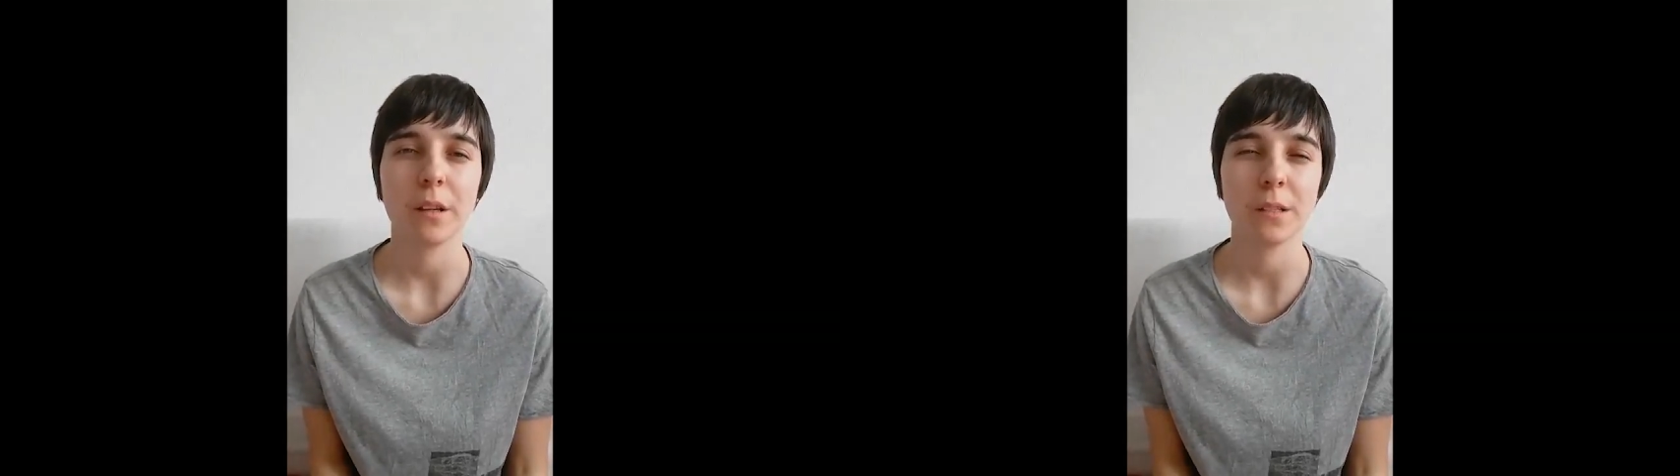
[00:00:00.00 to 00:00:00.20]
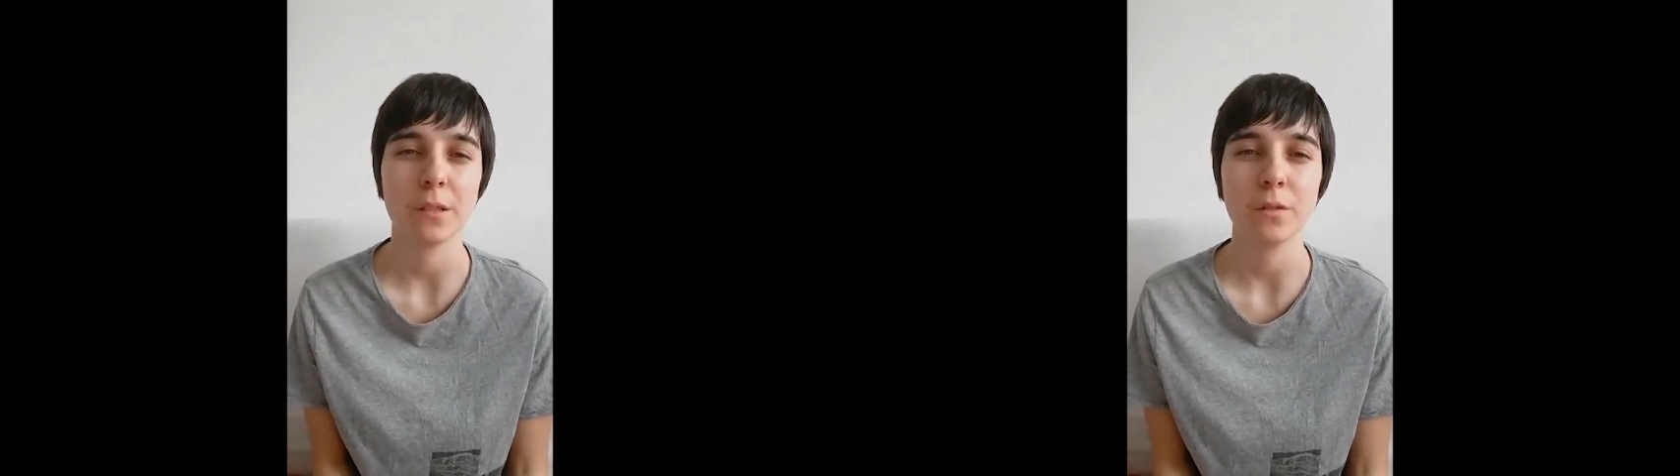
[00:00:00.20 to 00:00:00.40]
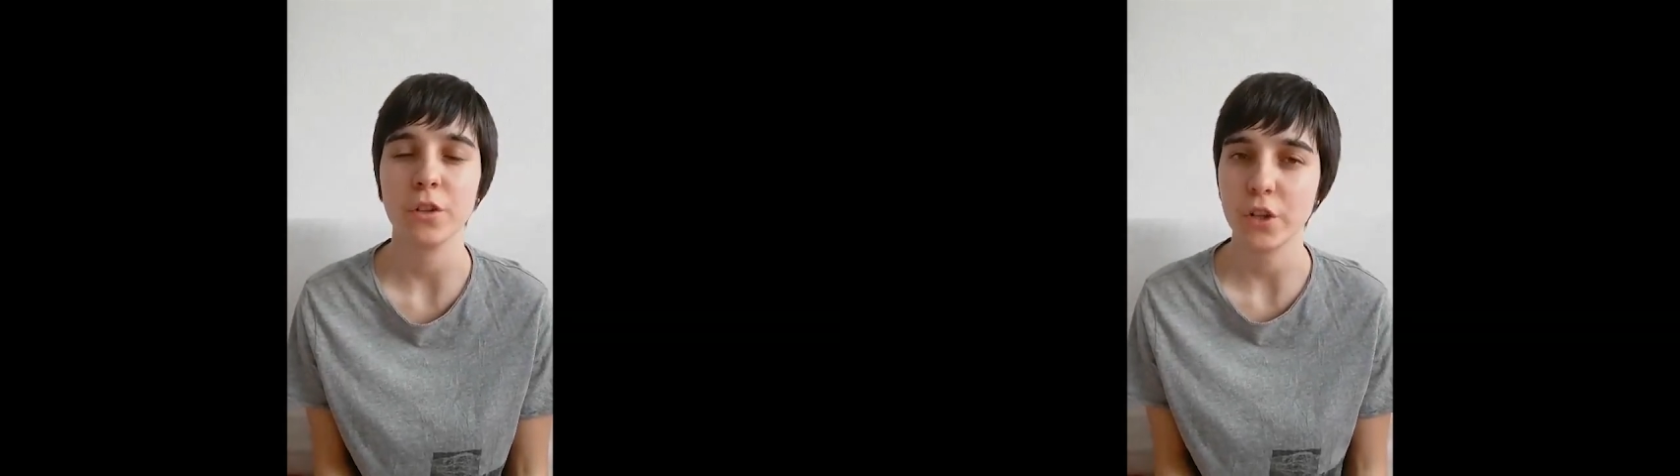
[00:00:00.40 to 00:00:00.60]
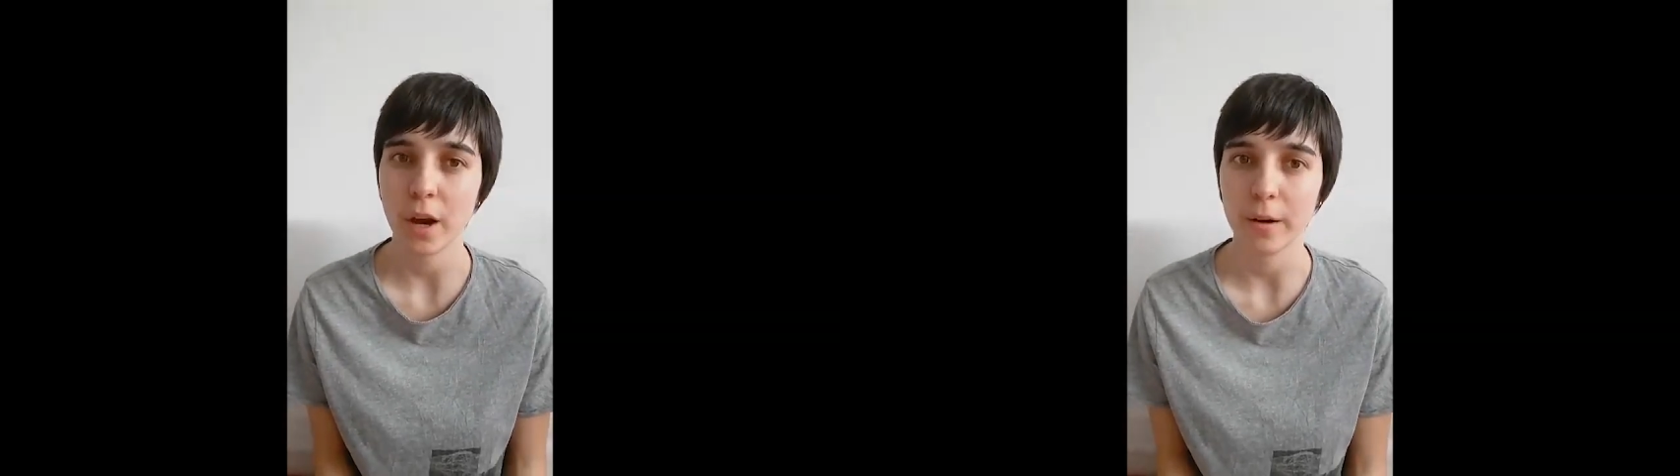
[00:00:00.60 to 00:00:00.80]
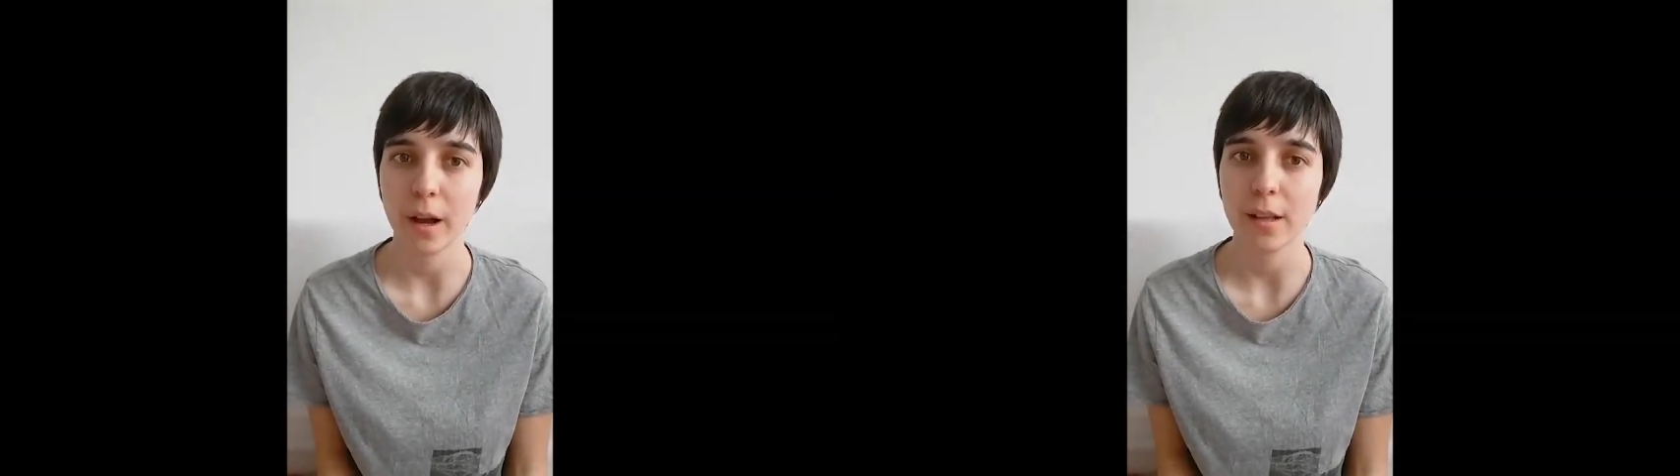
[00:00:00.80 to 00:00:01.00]
it is to
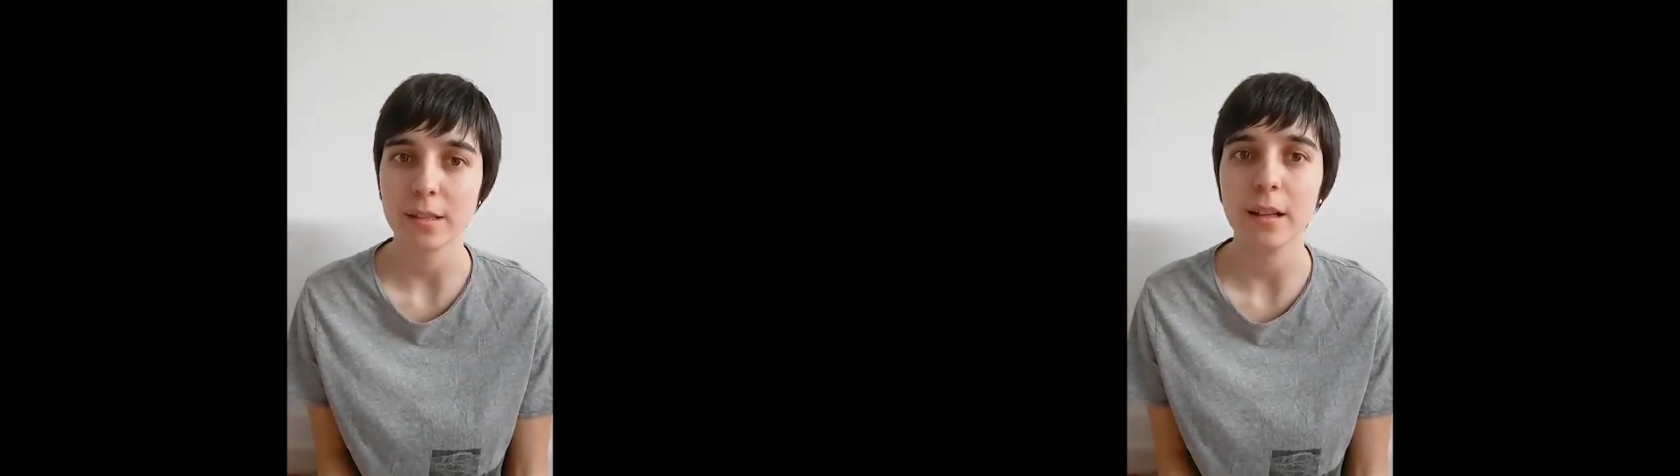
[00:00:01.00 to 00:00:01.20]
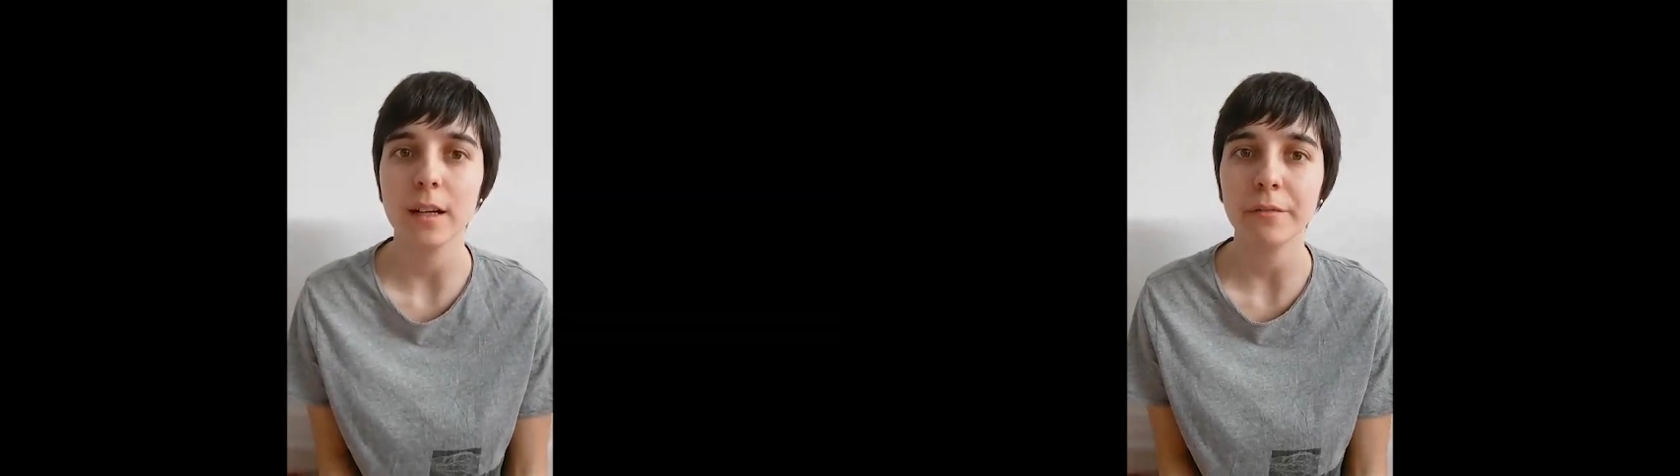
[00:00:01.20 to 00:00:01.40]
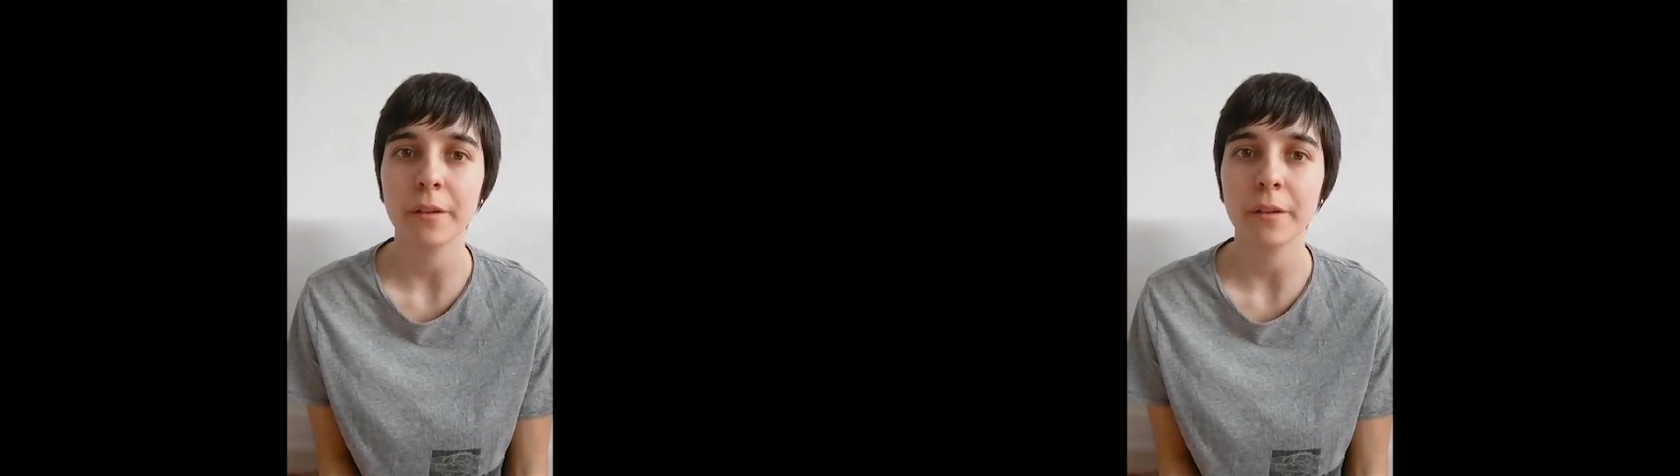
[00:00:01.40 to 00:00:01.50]
share God's love,